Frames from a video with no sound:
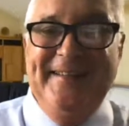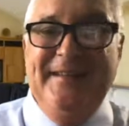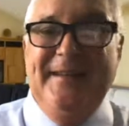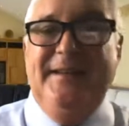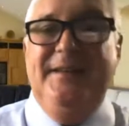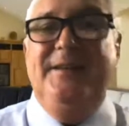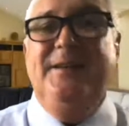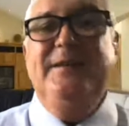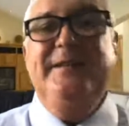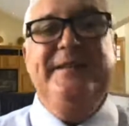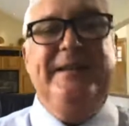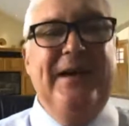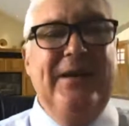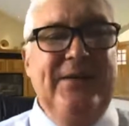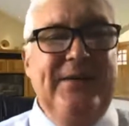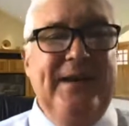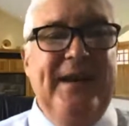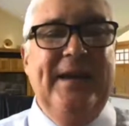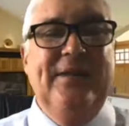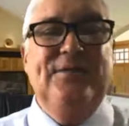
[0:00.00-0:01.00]
You
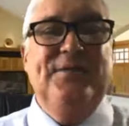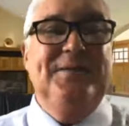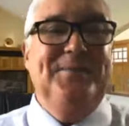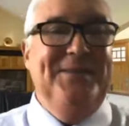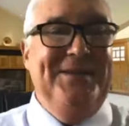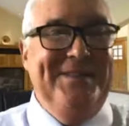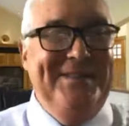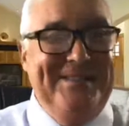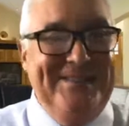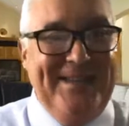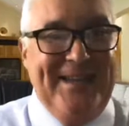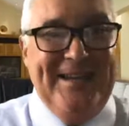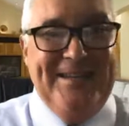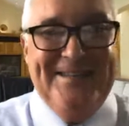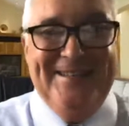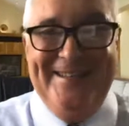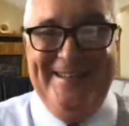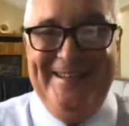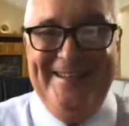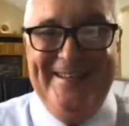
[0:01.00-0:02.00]
don't have to be
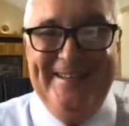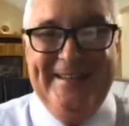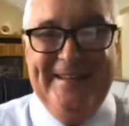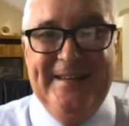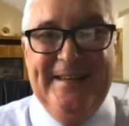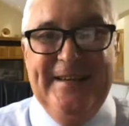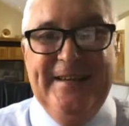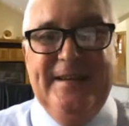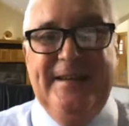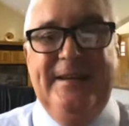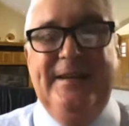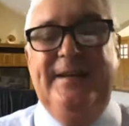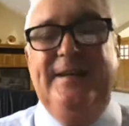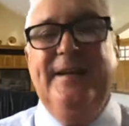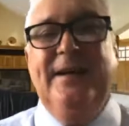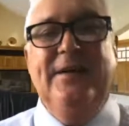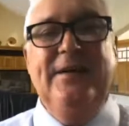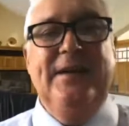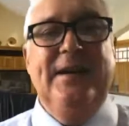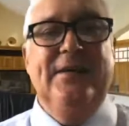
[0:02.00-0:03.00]
sexy. You
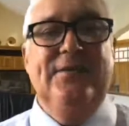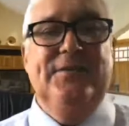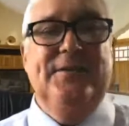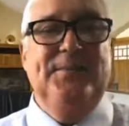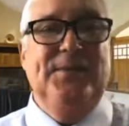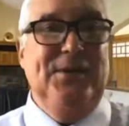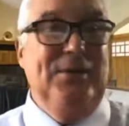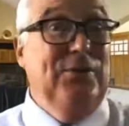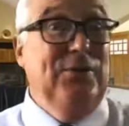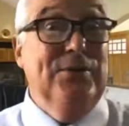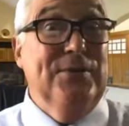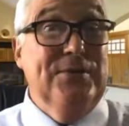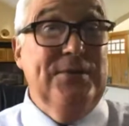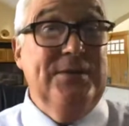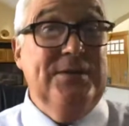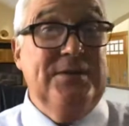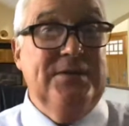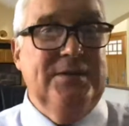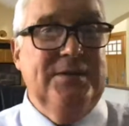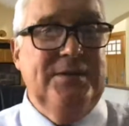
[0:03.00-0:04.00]
don't have to be
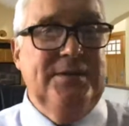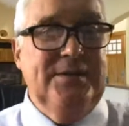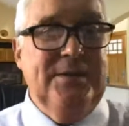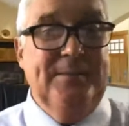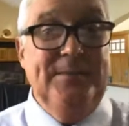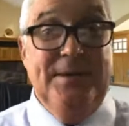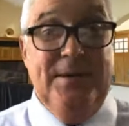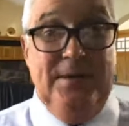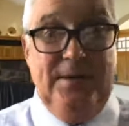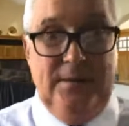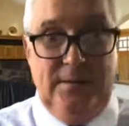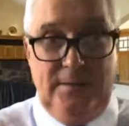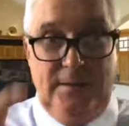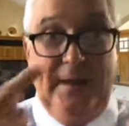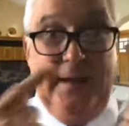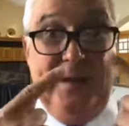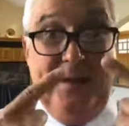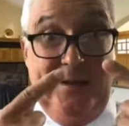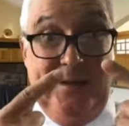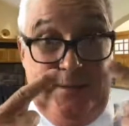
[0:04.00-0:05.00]
gorgeous. I mean,
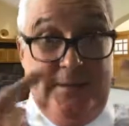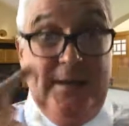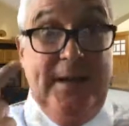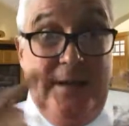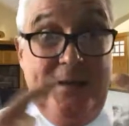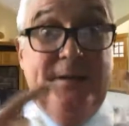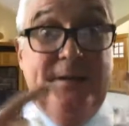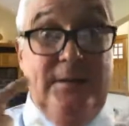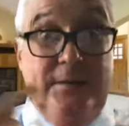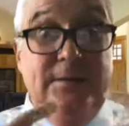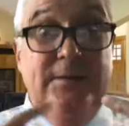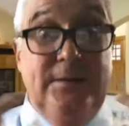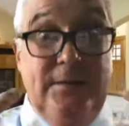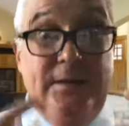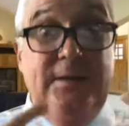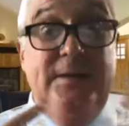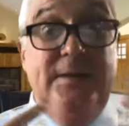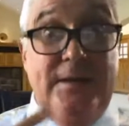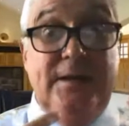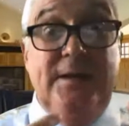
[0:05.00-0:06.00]
hey, take a look
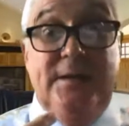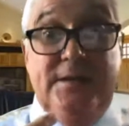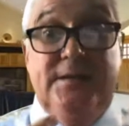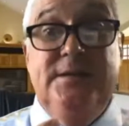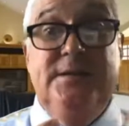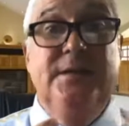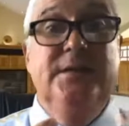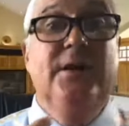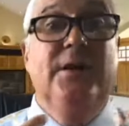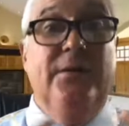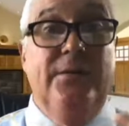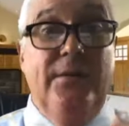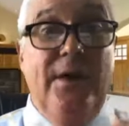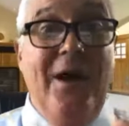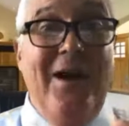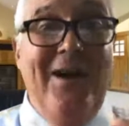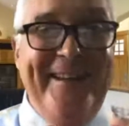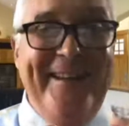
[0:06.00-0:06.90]
at this, right?